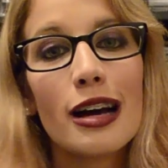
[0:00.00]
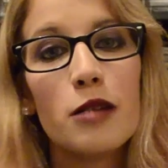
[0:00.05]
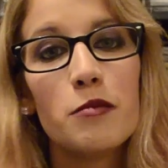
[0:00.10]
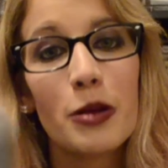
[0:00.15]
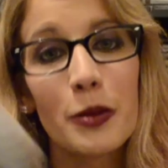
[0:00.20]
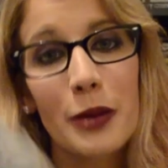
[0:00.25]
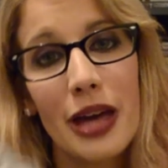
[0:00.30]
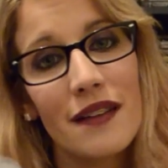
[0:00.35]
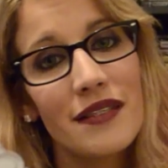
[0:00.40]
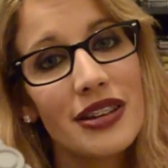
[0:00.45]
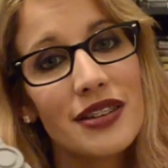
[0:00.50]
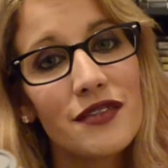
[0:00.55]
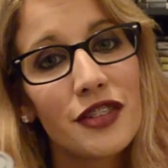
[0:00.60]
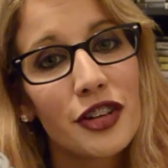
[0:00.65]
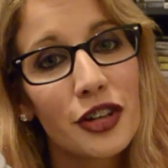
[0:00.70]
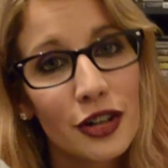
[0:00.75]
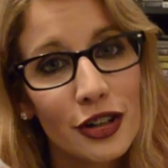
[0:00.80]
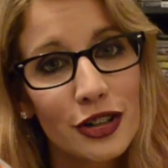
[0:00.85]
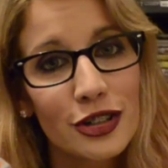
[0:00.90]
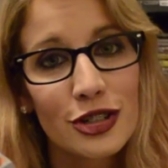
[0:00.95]
But we haven't even
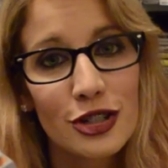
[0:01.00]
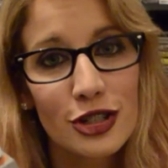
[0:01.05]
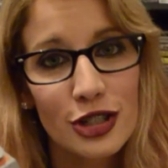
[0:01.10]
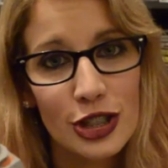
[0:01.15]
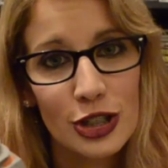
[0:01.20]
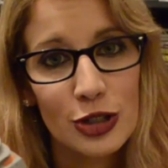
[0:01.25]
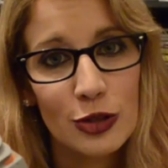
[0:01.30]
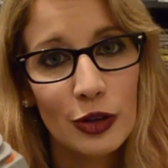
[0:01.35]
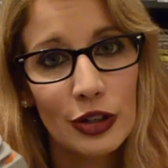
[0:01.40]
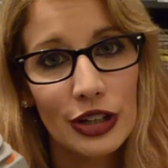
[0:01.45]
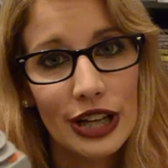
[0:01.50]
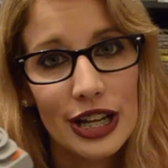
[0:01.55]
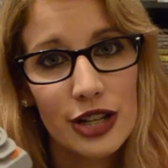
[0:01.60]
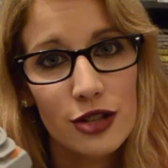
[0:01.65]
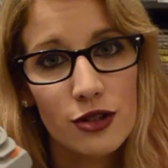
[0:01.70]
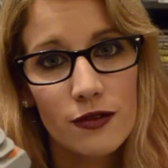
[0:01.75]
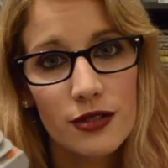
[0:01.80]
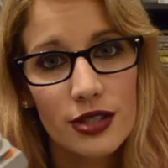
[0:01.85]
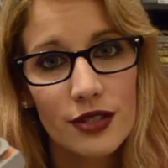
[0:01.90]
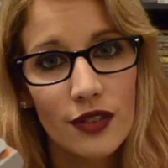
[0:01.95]
gotten to the true
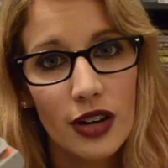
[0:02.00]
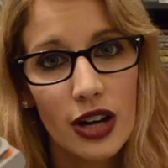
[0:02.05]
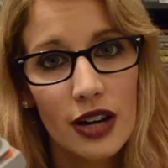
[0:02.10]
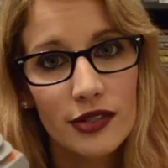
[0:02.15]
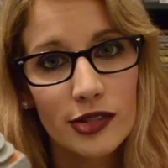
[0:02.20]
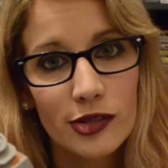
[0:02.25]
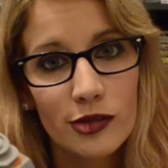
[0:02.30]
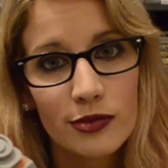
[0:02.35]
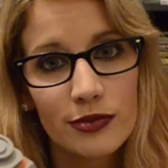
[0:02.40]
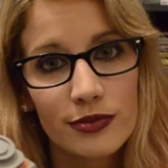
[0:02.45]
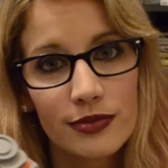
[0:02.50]
nature of survival.